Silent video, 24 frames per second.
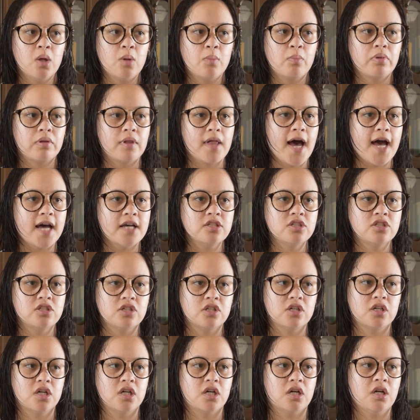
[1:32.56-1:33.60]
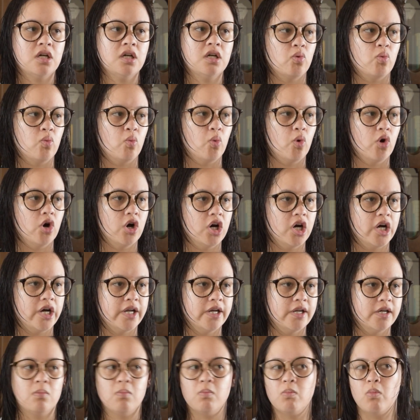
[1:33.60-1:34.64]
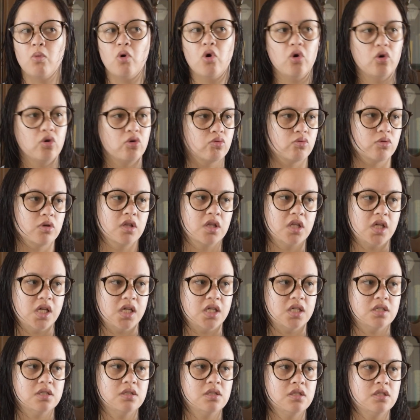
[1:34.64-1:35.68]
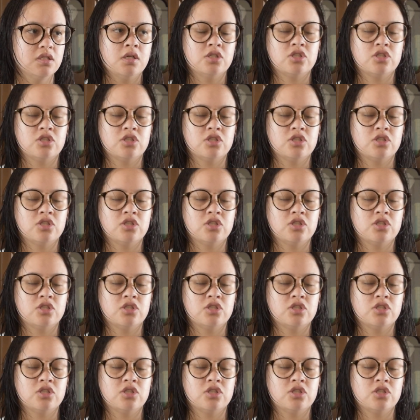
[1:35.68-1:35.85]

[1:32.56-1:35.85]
plaster, wood, mold release,